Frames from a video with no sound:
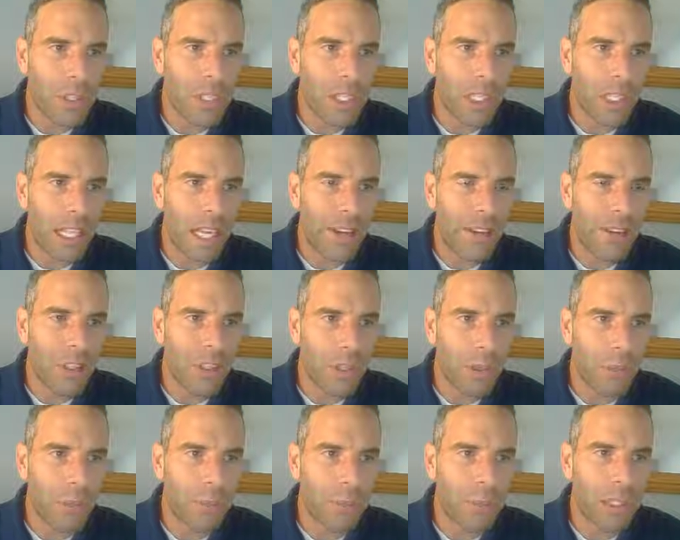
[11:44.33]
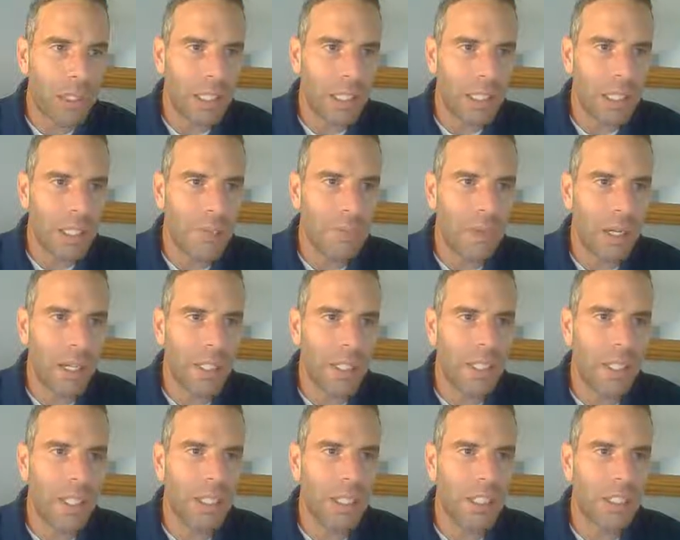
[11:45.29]
you'll click
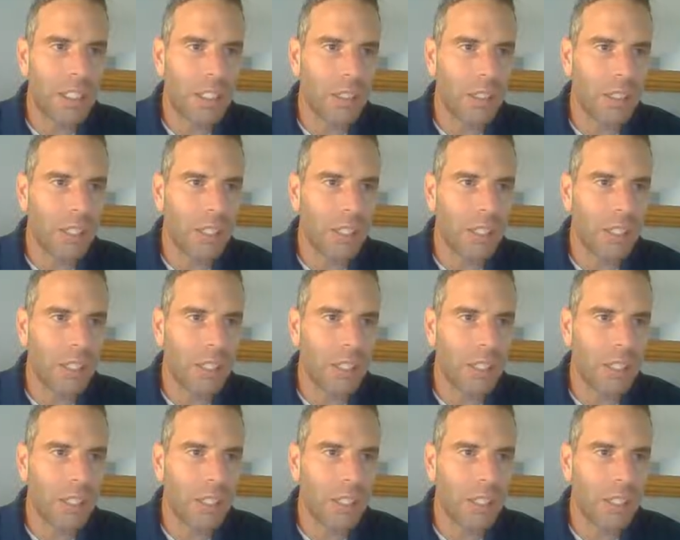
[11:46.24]
this button